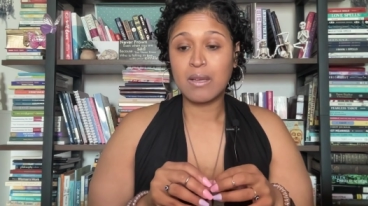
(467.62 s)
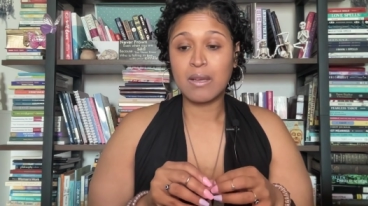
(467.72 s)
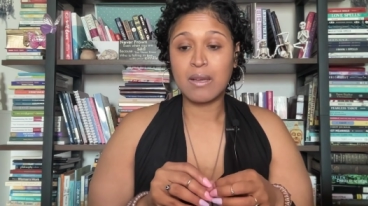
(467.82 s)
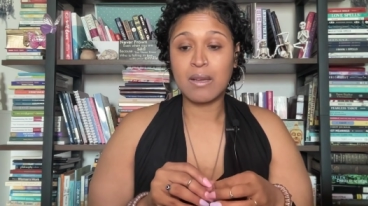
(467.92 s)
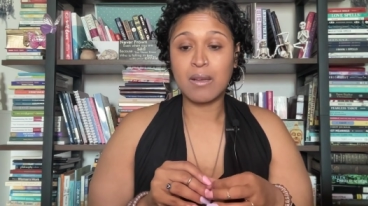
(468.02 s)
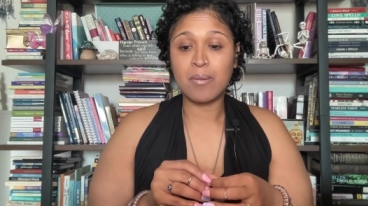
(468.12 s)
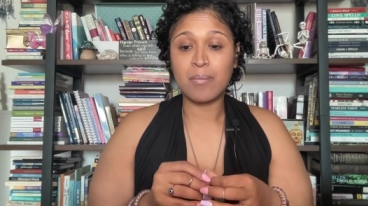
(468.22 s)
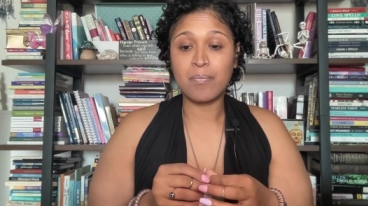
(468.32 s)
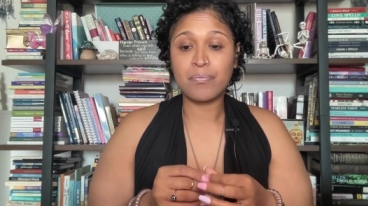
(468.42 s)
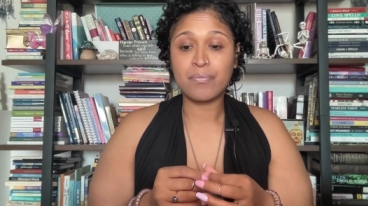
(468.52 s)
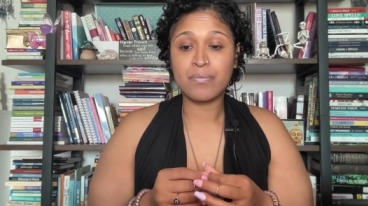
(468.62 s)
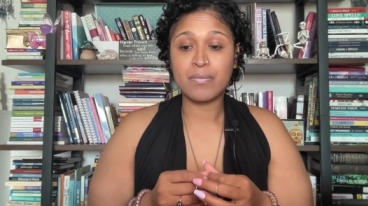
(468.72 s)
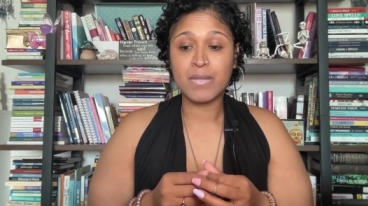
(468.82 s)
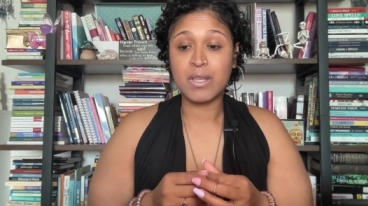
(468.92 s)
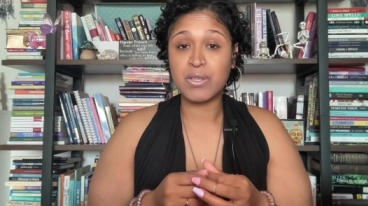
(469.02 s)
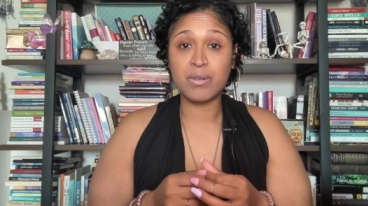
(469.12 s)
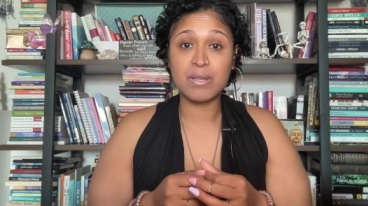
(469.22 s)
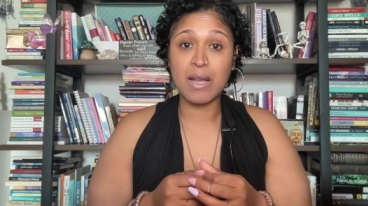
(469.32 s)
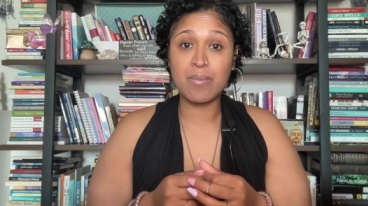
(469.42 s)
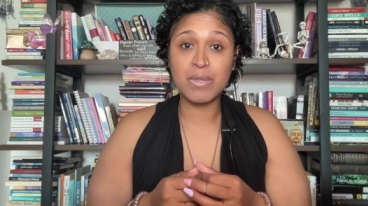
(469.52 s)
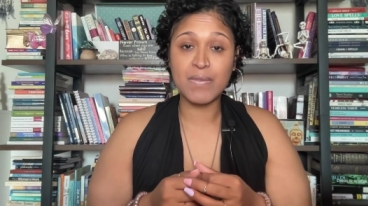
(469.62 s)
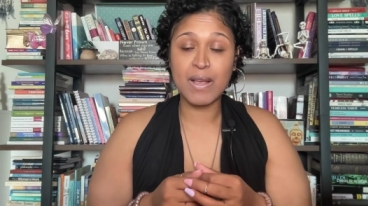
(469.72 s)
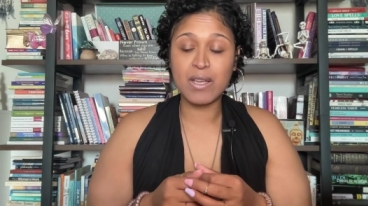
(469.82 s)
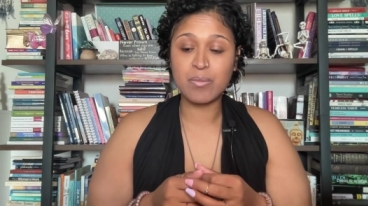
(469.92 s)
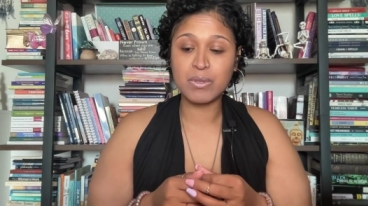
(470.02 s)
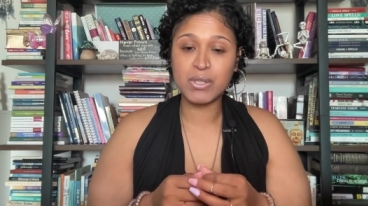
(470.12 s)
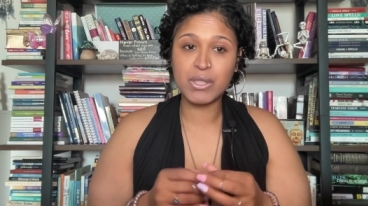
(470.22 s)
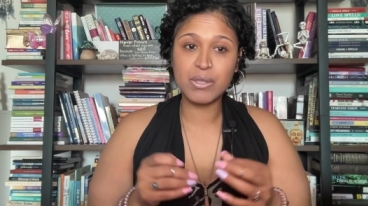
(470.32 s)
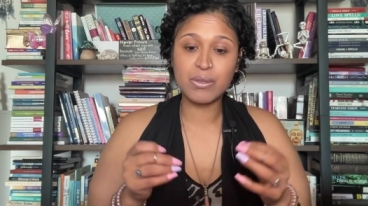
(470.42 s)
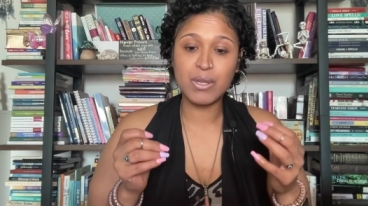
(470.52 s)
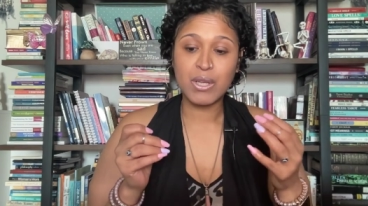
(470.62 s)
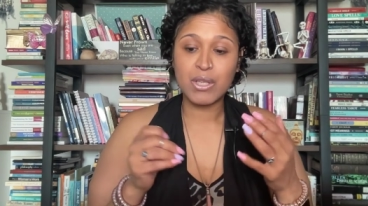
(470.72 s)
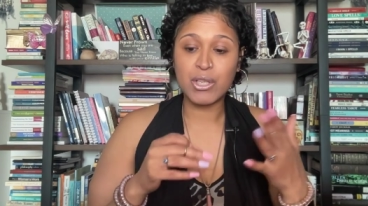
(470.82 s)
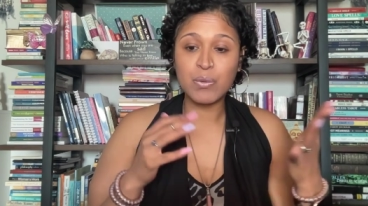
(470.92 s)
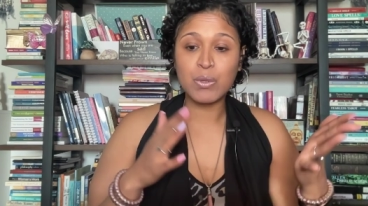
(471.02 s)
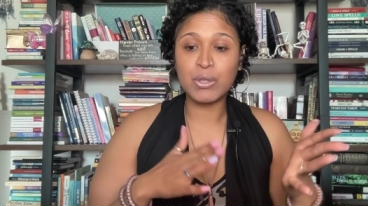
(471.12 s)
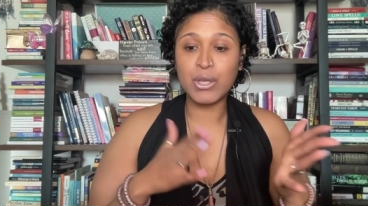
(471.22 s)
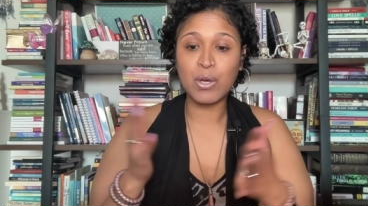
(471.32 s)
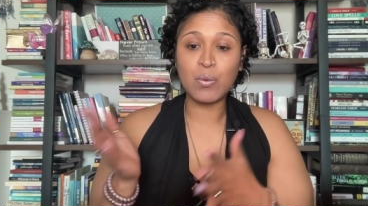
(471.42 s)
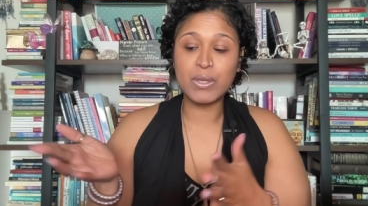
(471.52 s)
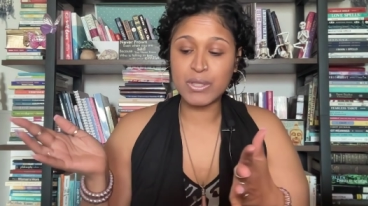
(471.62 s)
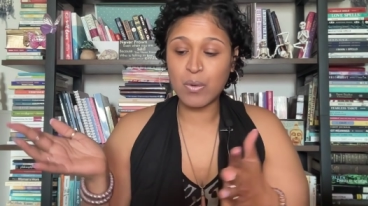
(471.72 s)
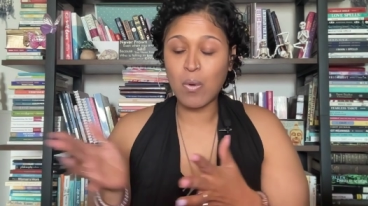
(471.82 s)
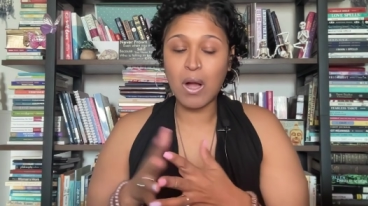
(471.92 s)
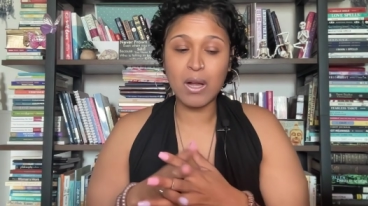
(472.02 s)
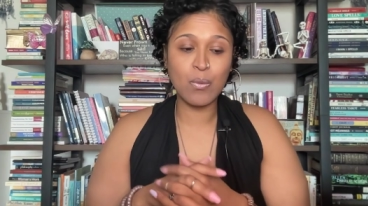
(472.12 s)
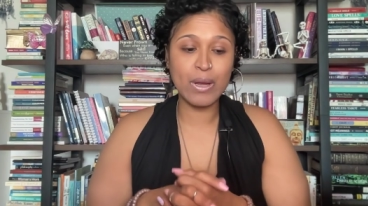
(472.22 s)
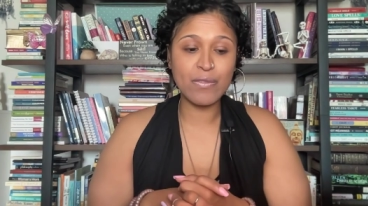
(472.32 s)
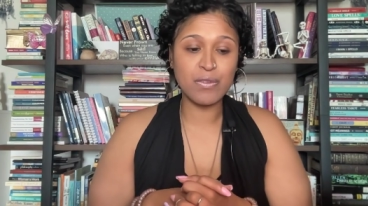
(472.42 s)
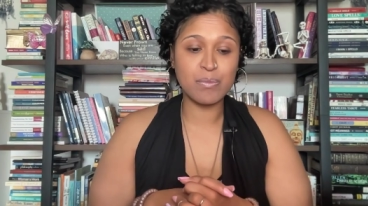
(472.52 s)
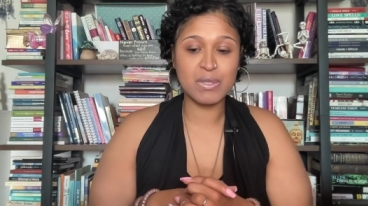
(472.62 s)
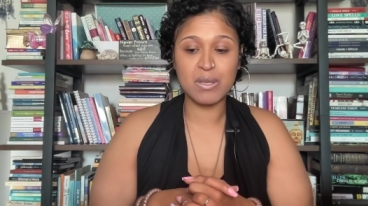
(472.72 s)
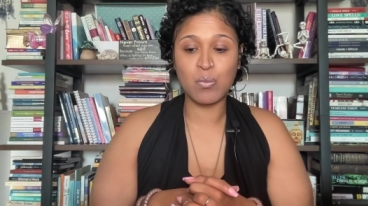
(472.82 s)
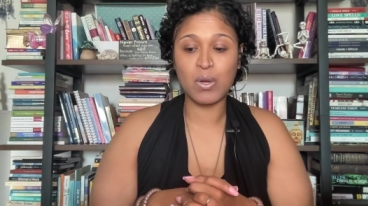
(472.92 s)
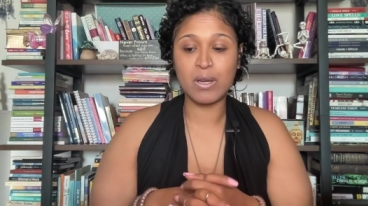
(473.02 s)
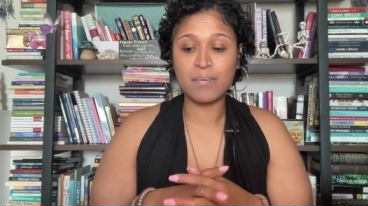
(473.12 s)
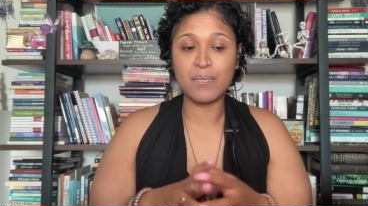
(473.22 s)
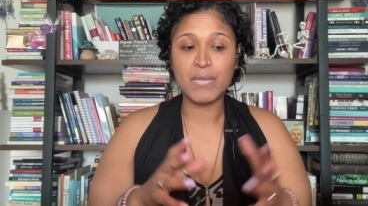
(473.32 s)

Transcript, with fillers: because um, your time is valuable too, you will know when to walk away from someone.